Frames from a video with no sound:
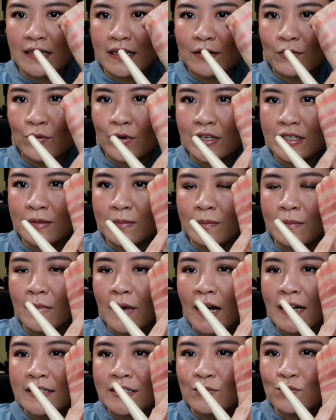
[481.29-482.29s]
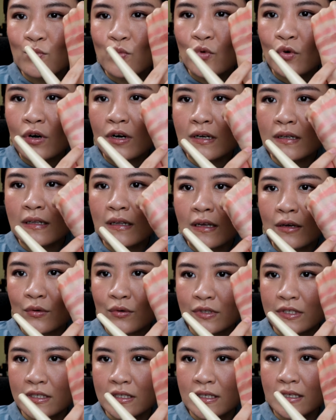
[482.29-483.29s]
It was much more
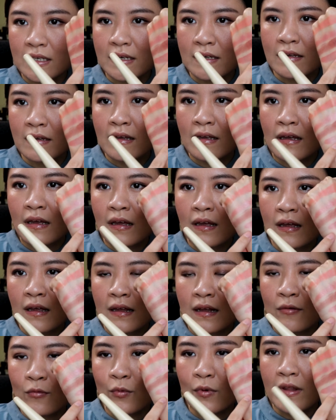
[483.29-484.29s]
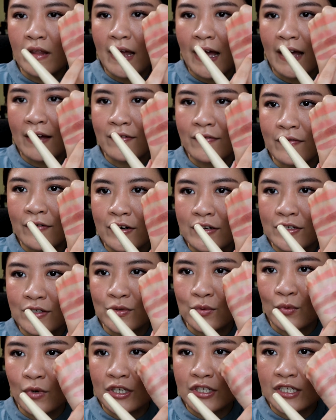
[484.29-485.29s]
liquidy when I first
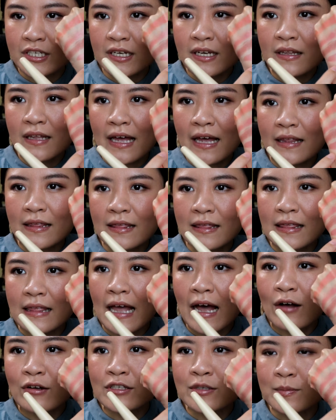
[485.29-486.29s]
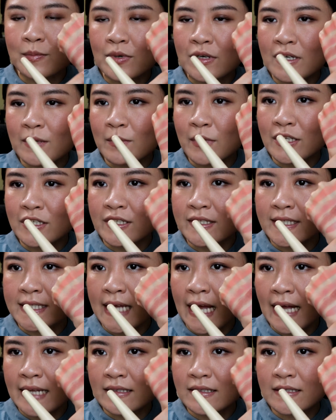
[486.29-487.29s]
swatched it, and now it's pretty much
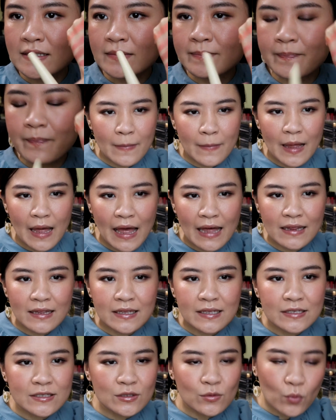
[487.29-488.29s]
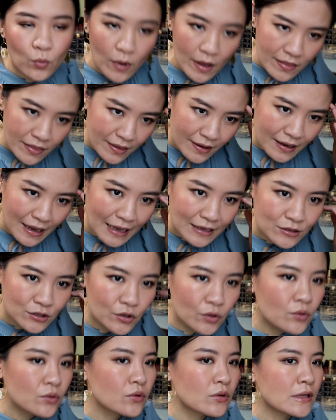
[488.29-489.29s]
set. And it's one thing I
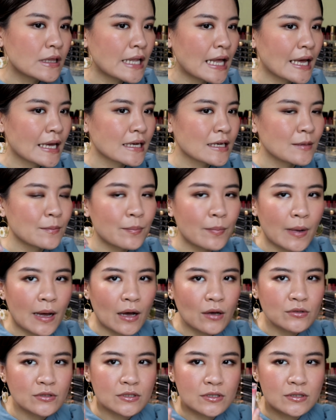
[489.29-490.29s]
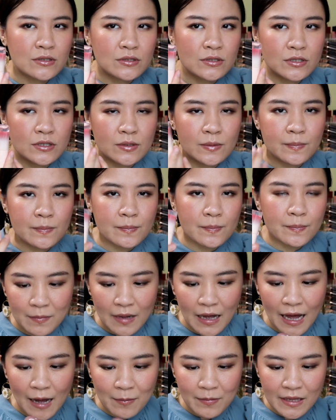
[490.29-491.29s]
don't like about the
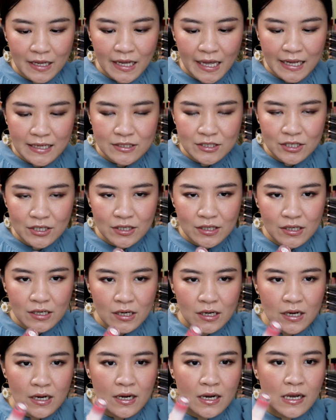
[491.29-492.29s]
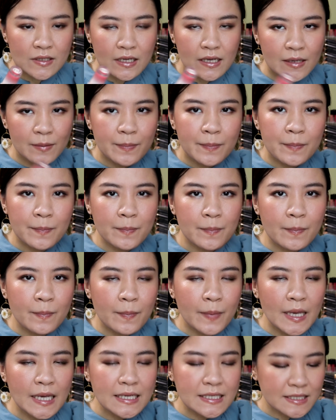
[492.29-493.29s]
applicator. It
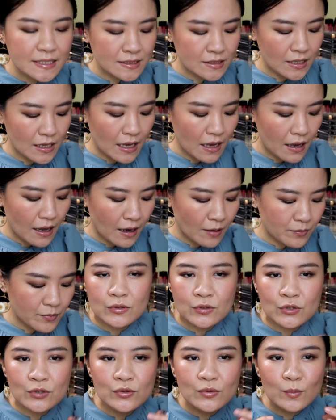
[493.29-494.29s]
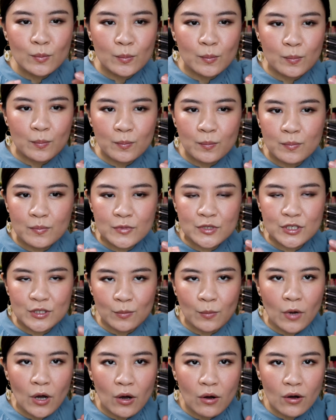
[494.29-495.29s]
picks up too
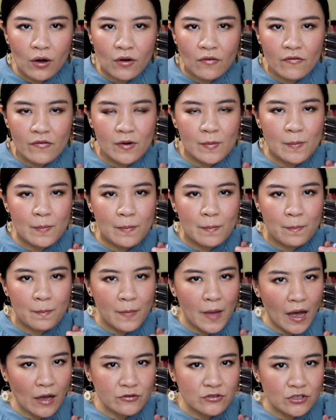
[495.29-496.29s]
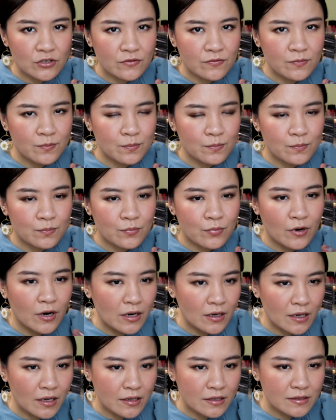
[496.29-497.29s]
small of an amount of
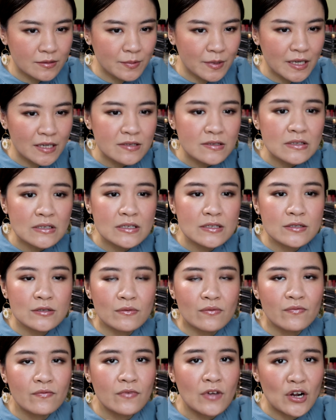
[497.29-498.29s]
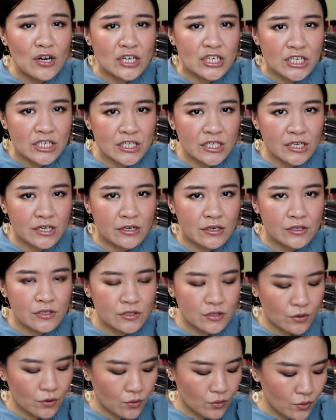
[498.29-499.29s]
product because it's very sheer.
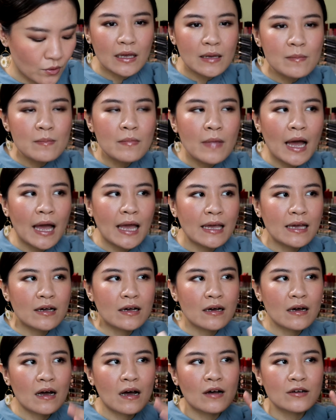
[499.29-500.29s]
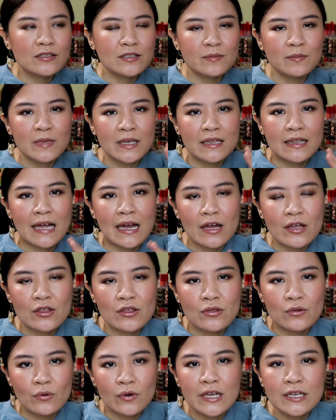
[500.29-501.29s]
So it might cost me like
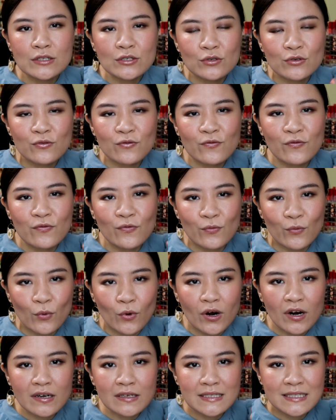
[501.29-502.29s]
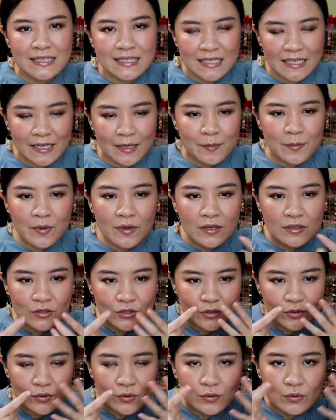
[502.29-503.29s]
3 to 4 dip
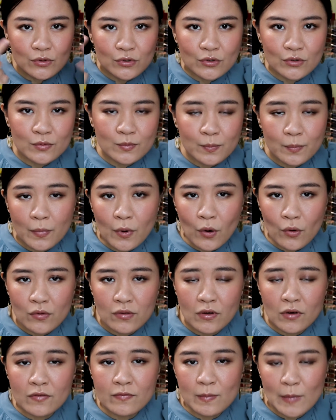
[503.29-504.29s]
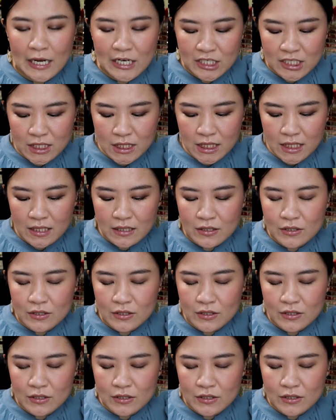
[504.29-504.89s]
to do both of my cheek.